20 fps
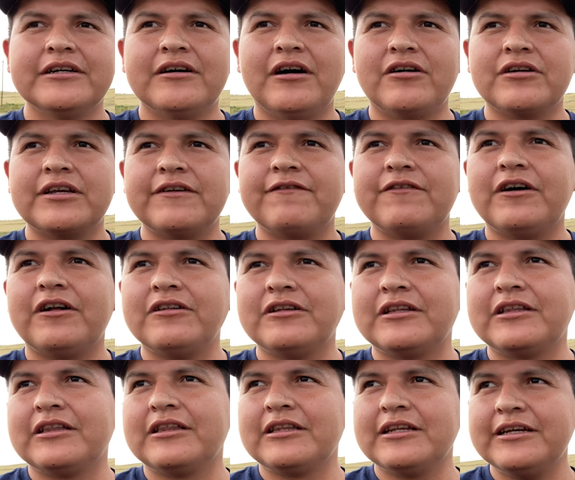I'll give y'all a
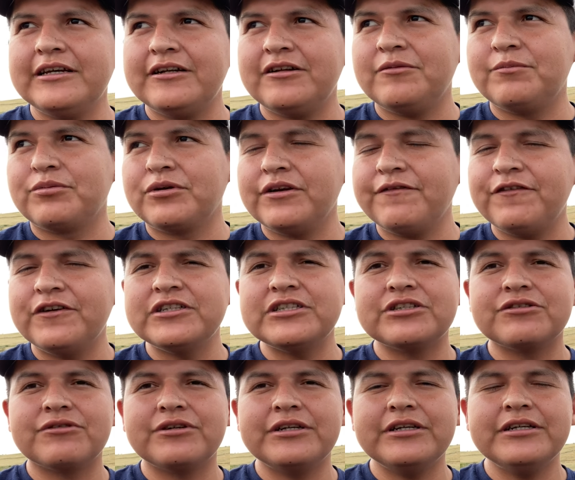little brief
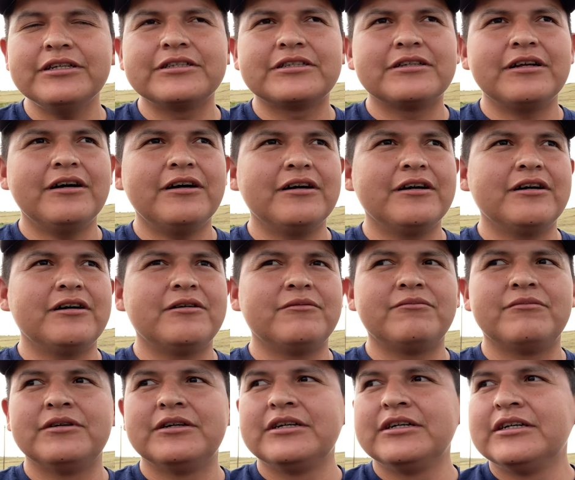history.
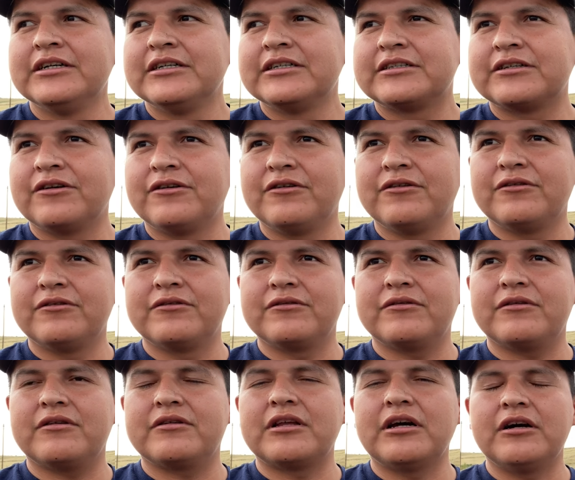Um, so
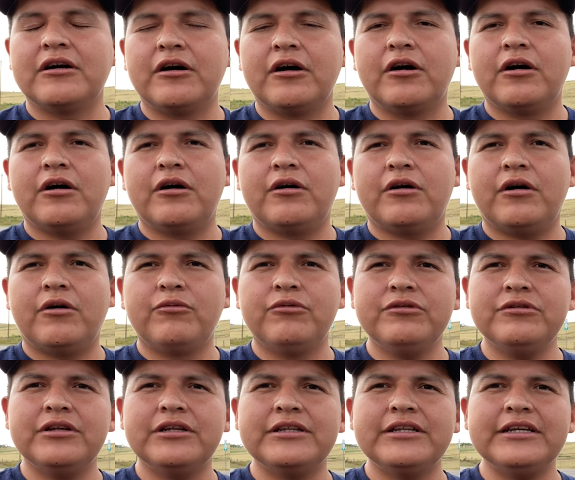the
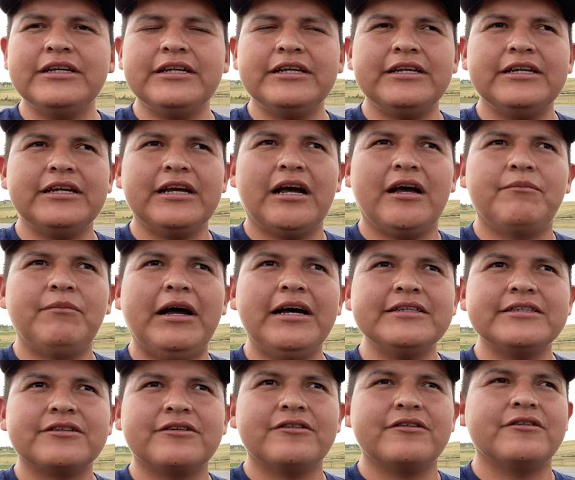Wounded Knee
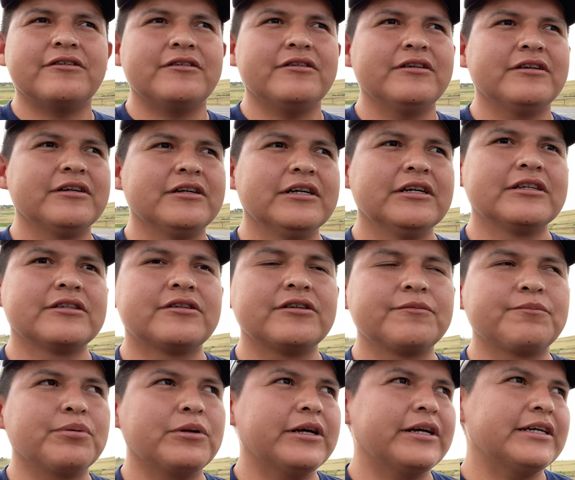Massacre
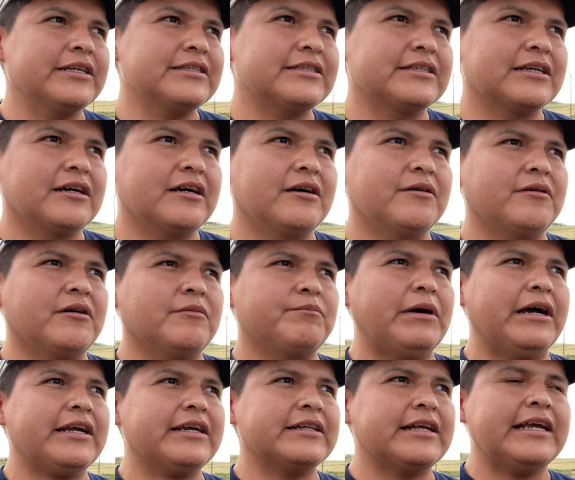took place uh,
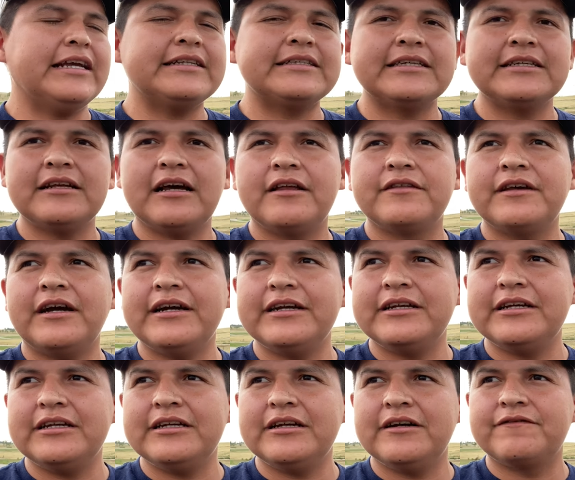back in
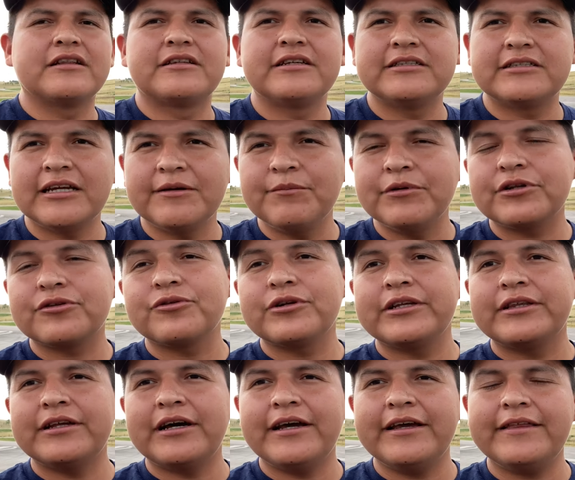1890 of December
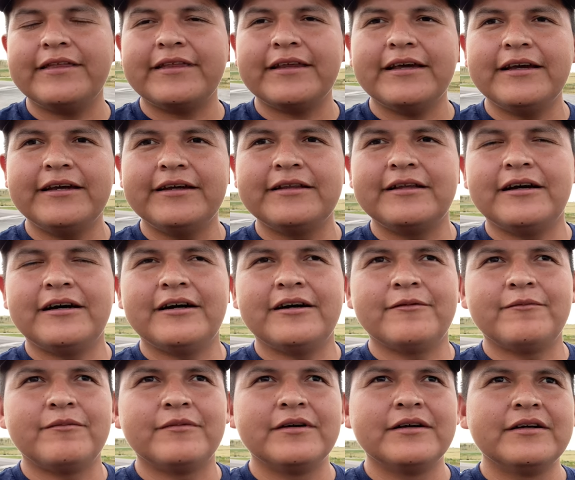29th and
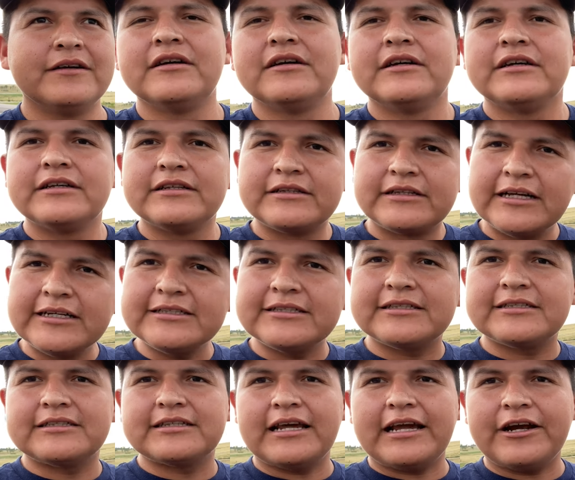um,
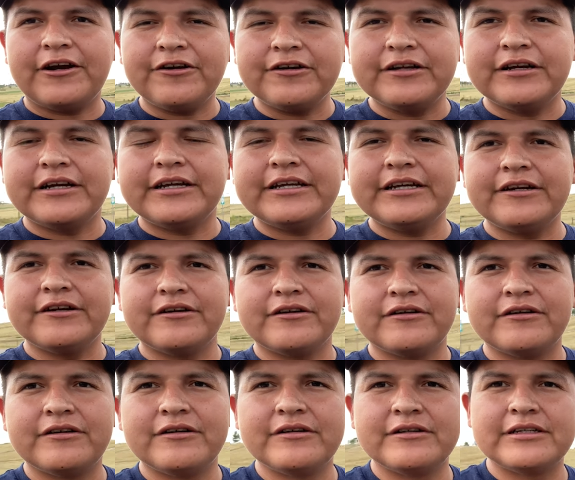this area
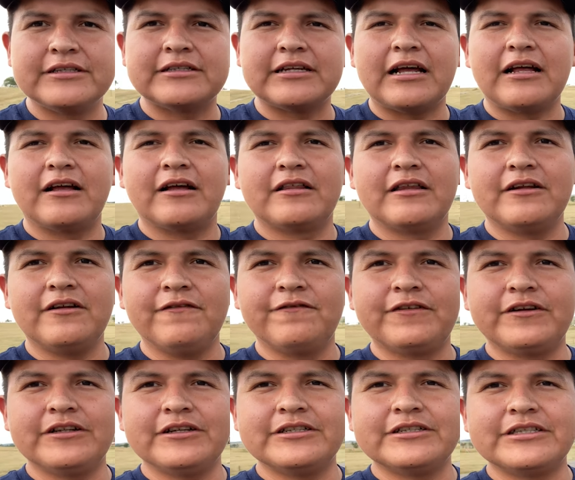here, this little
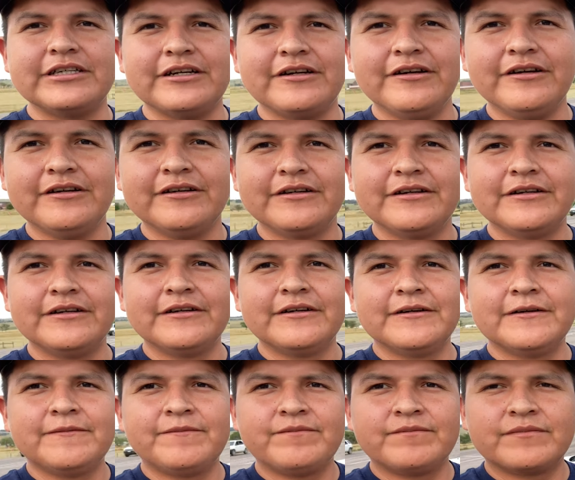village here,
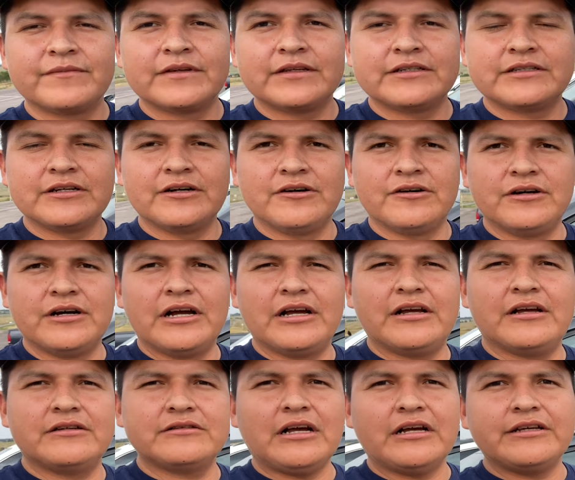so
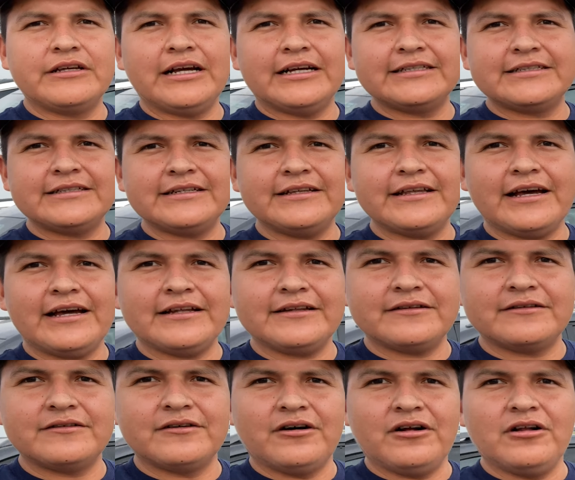uh, you guys see that?
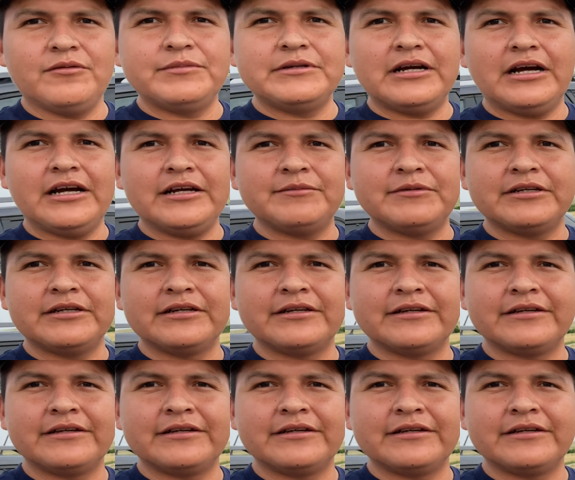All behind me.